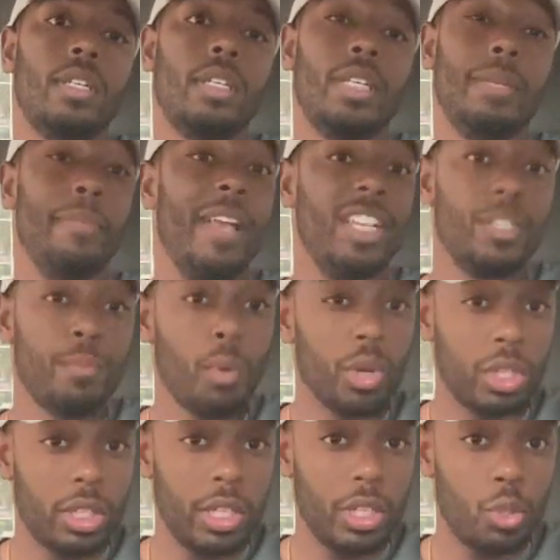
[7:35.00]
It makes more
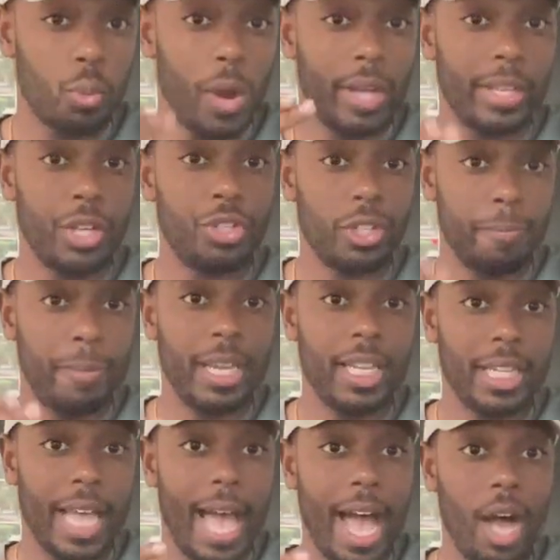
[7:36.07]
sense why they should be in
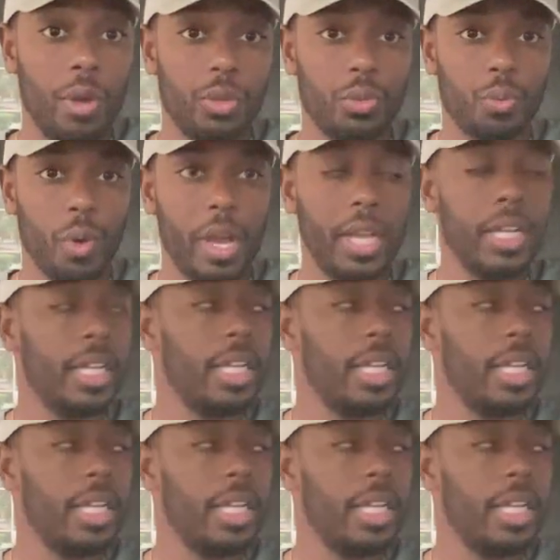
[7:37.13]
the house, right?